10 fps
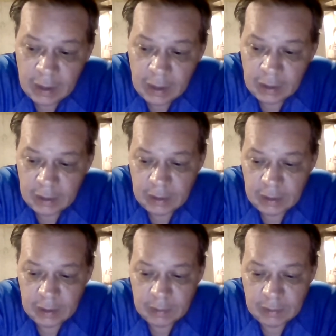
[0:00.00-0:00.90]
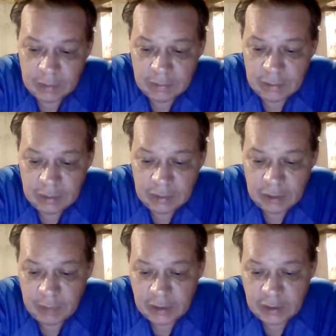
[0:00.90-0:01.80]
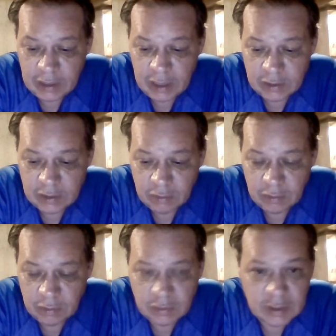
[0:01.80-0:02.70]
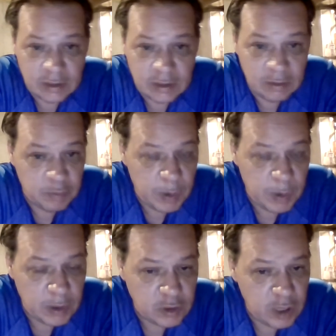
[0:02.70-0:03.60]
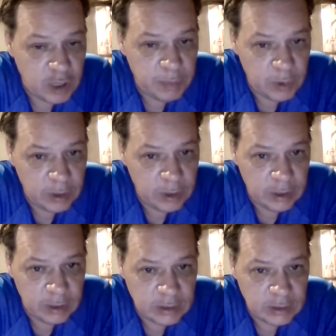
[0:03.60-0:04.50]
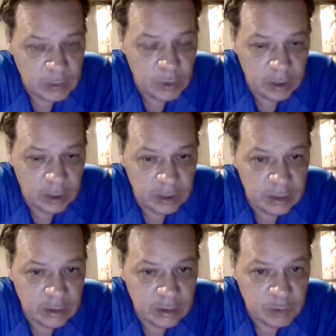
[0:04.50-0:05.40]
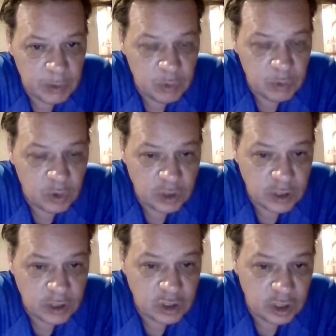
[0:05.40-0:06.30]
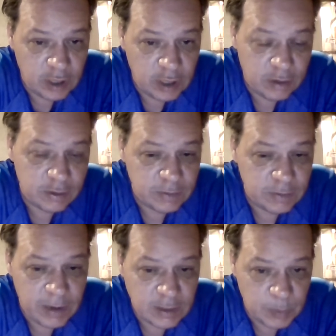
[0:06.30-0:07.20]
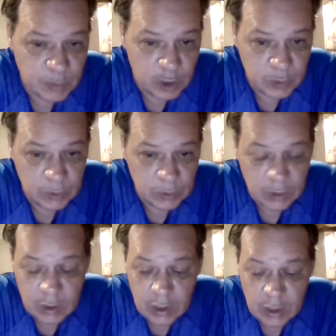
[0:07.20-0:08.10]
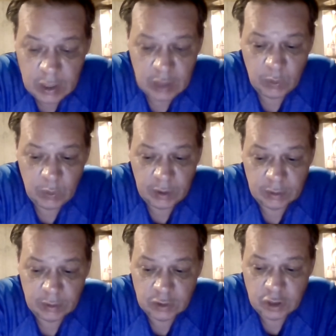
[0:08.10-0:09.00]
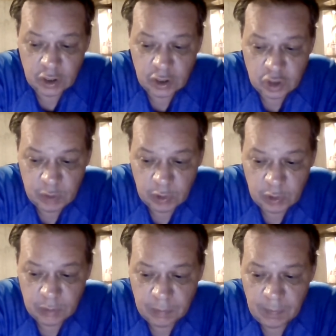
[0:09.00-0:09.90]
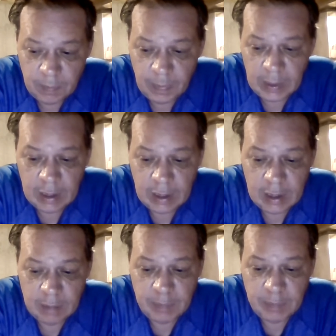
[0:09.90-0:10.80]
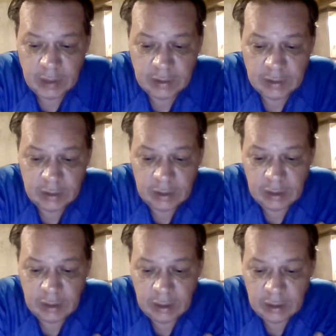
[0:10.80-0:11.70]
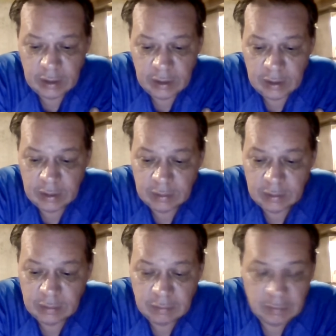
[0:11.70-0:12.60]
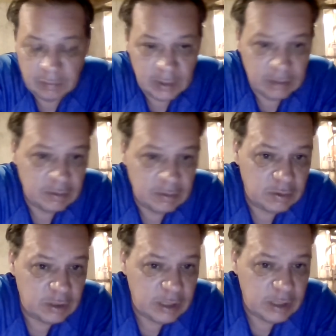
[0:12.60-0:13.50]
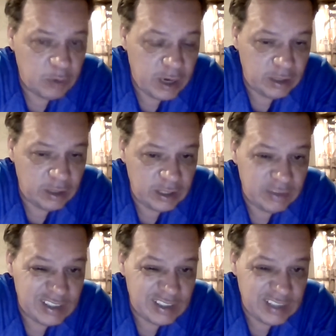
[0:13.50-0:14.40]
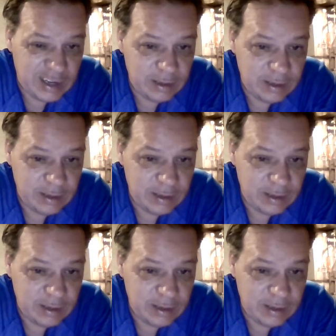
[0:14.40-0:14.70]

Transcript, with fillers: Uh, he basically has it since the Republicans are trying to put uh, someone in the Supreme Court justice chair as fast as possible. Well, Chuck Schumer, basically uh, the, the Democratic lead of the Senate,